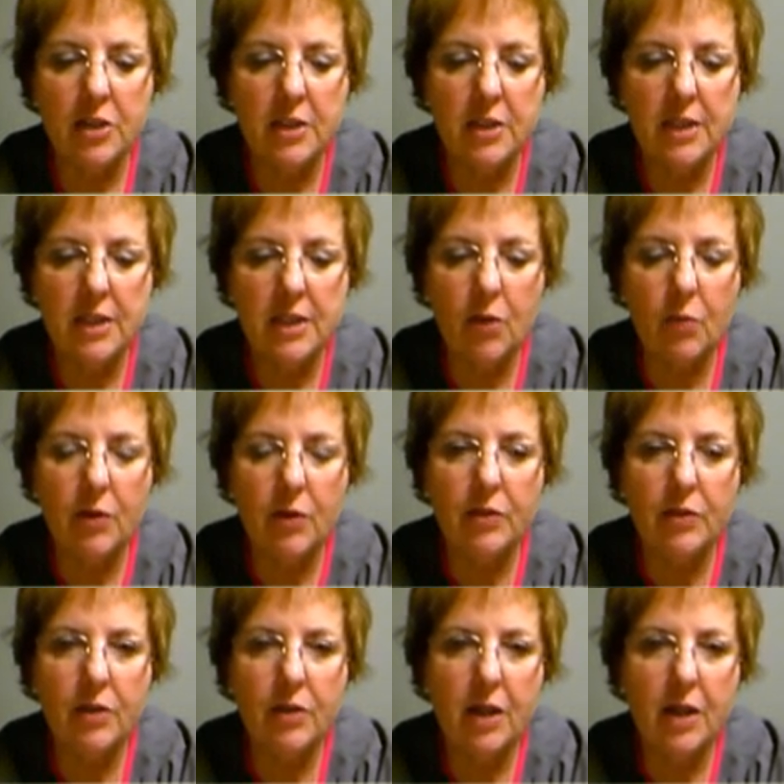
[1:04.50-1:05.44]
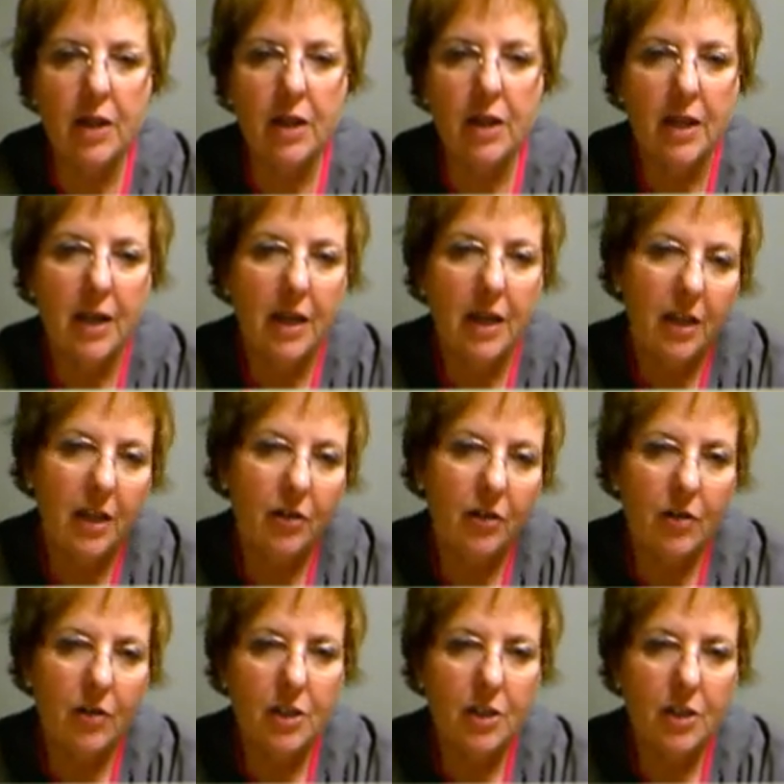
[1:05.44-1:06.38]
to tell whether or not
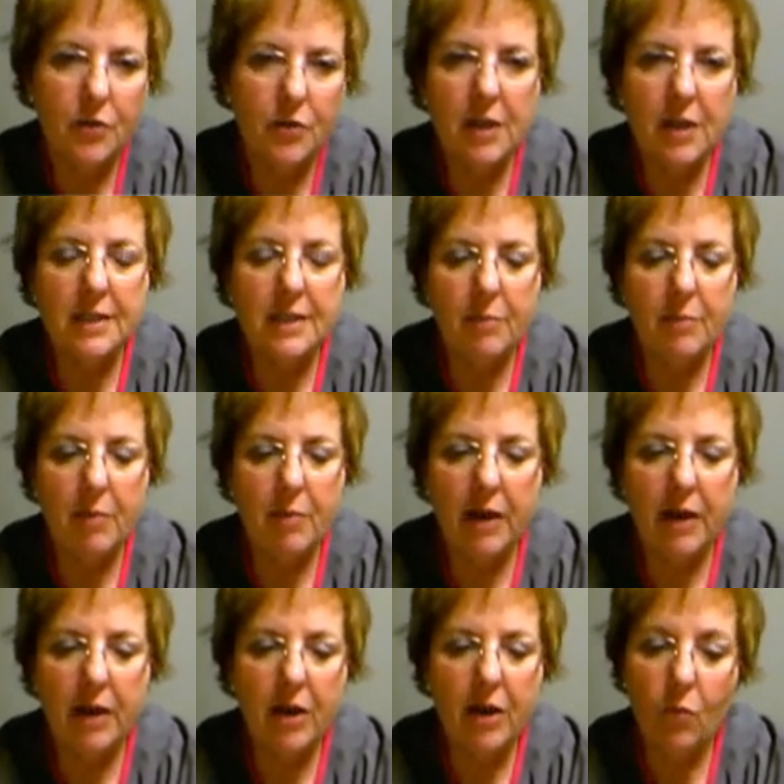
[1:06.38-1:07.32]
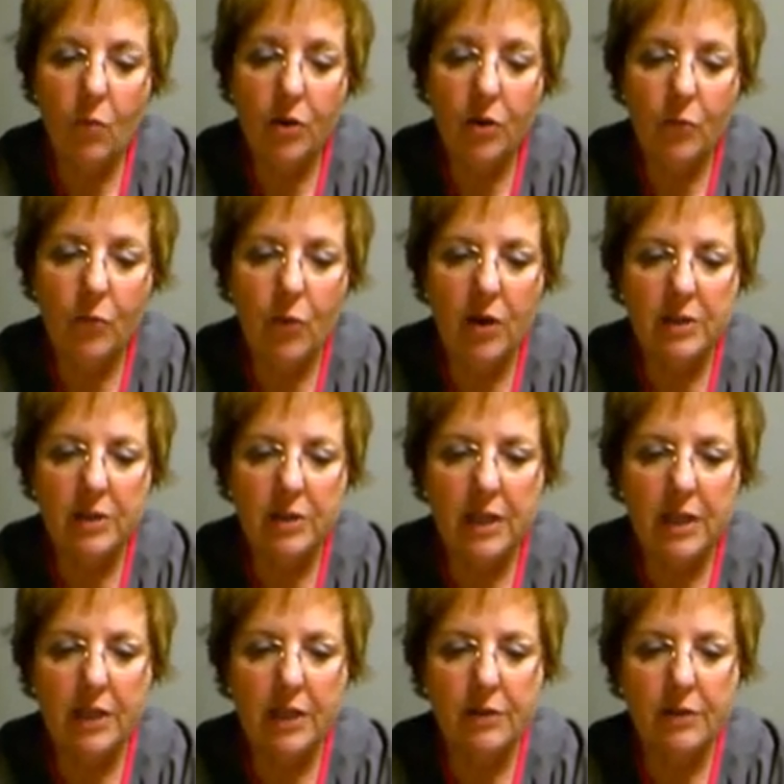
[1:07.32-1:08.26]
you're on drugs that might not work well
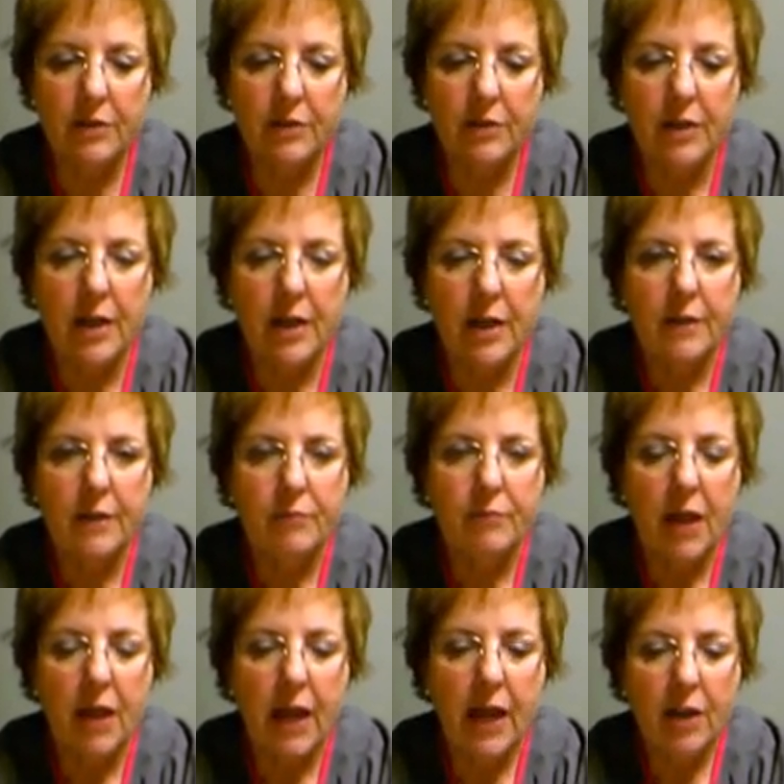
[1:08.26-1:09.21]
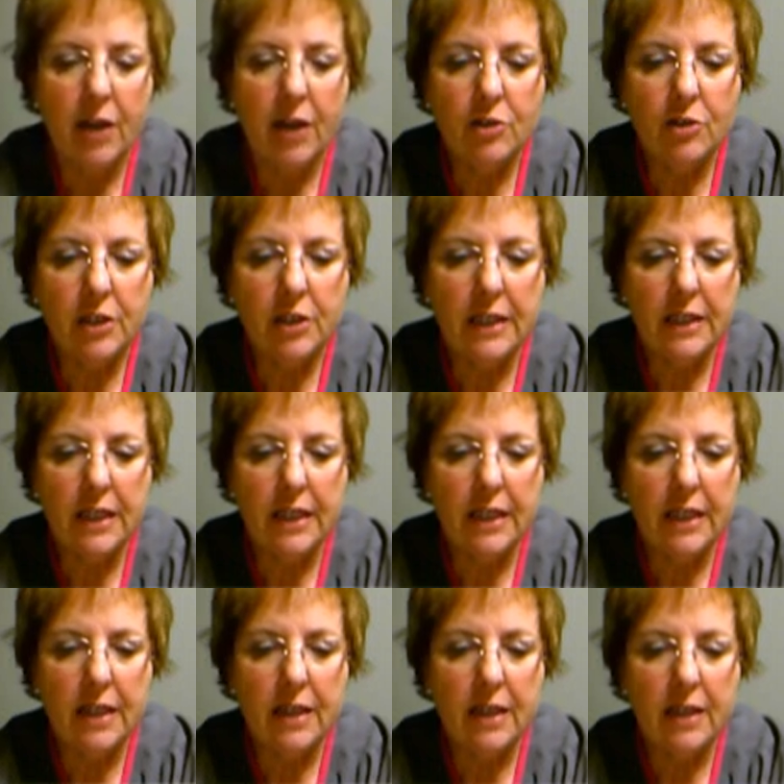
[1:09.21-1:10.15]
together.
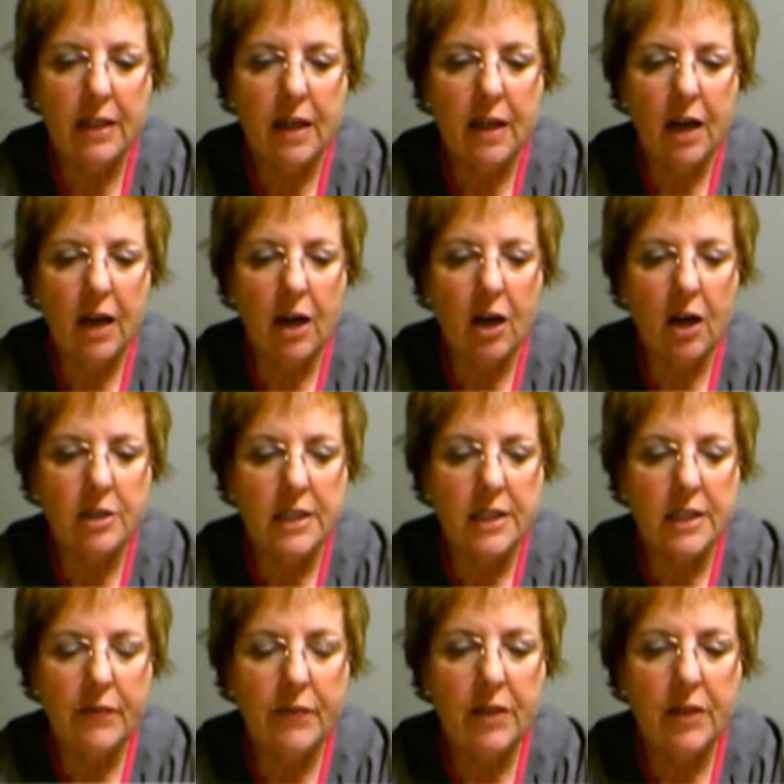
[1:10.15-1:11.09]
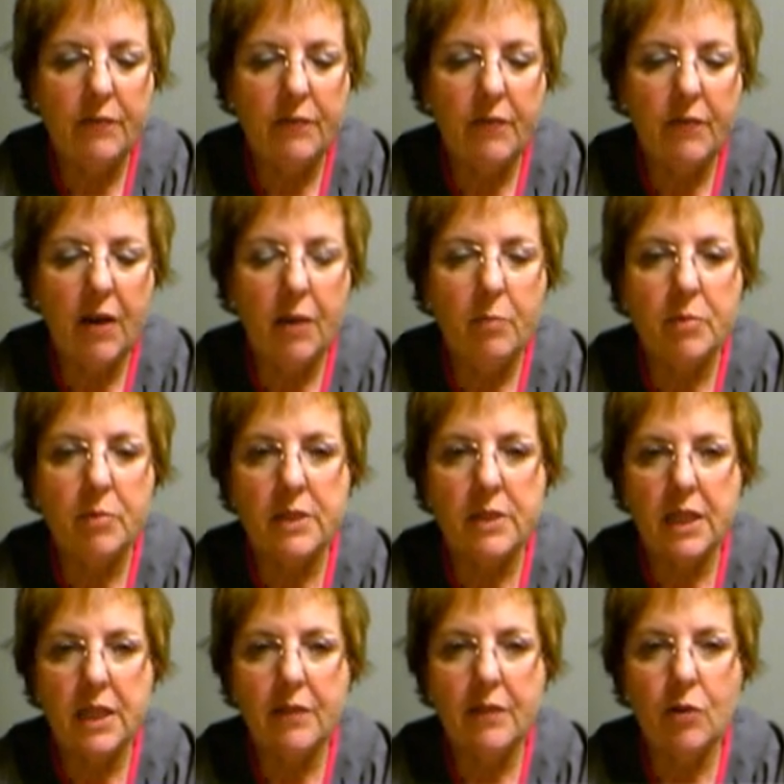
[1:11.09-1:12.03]
Elderly are
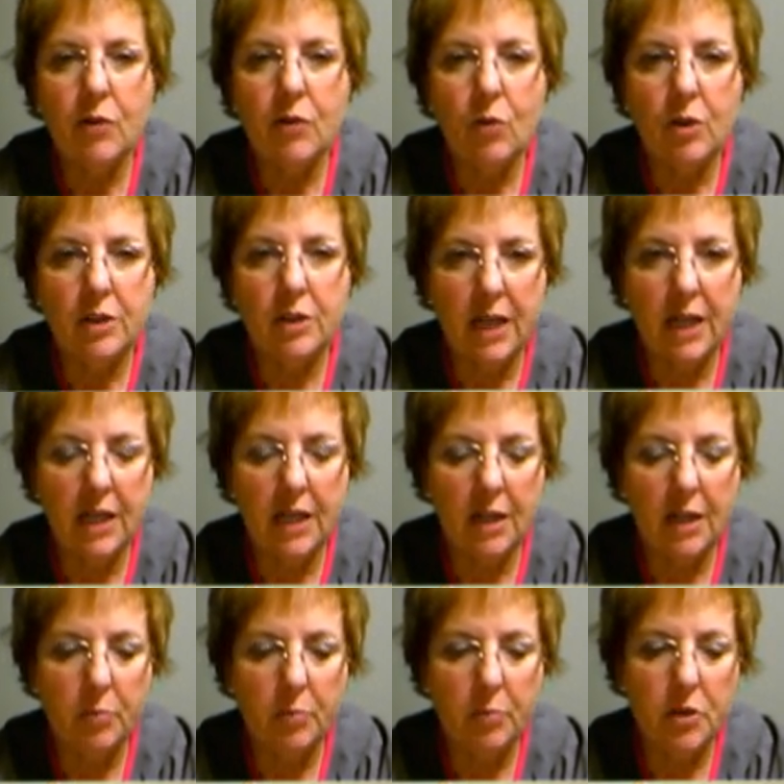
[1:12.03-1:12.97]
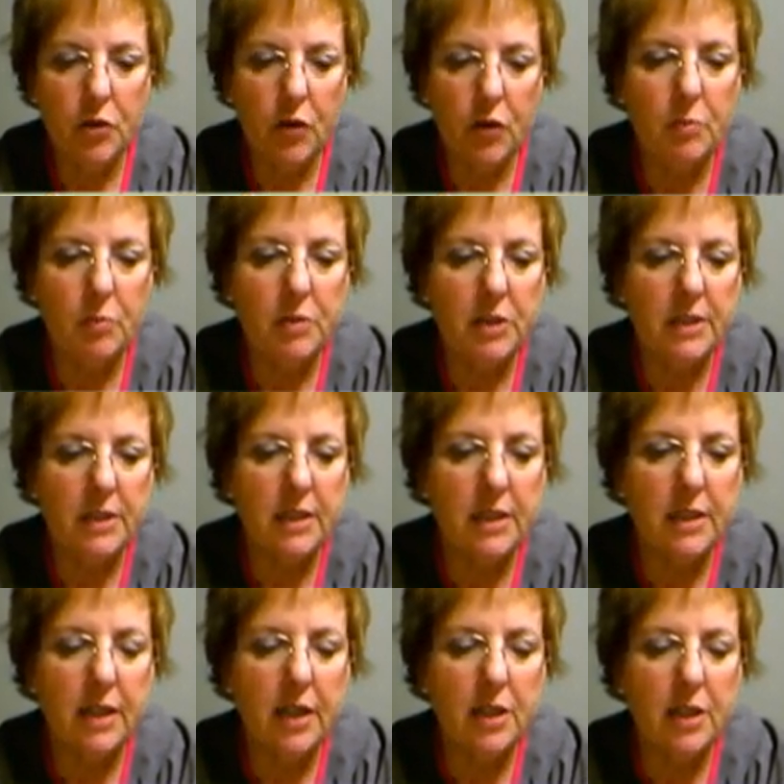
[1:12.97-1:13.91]
75% of who are taking prescriptions
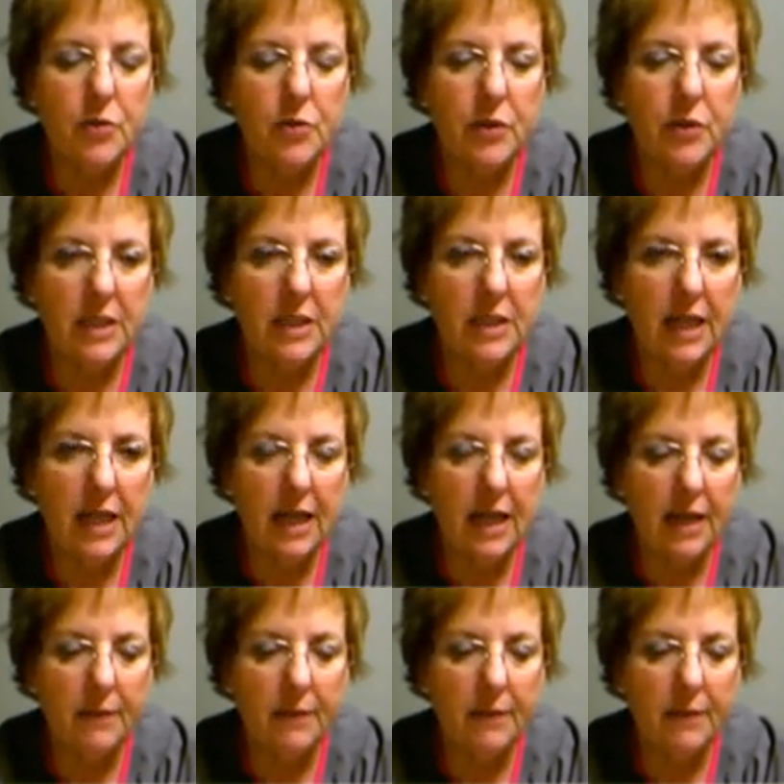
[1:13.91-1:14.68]
in the country today.